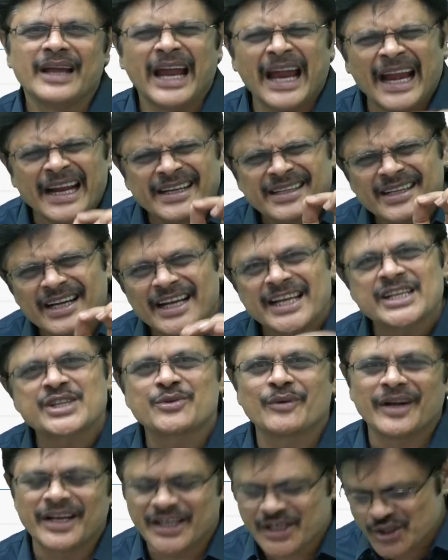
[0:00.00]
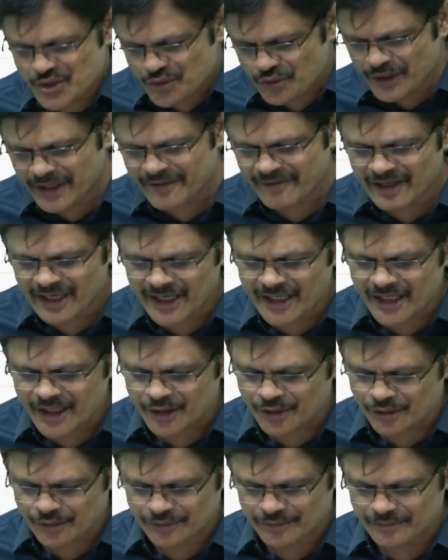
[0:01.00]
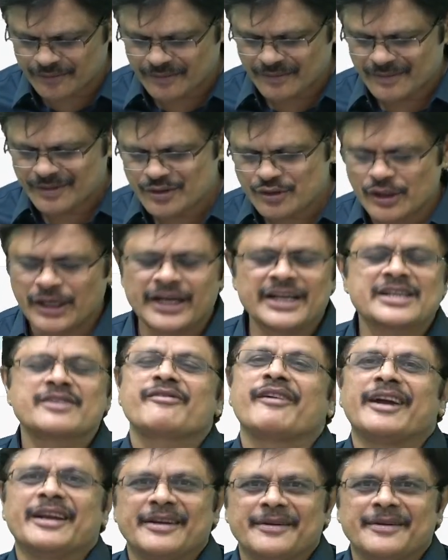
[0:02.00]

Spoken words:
At least one is true, it will return true. So it is fine.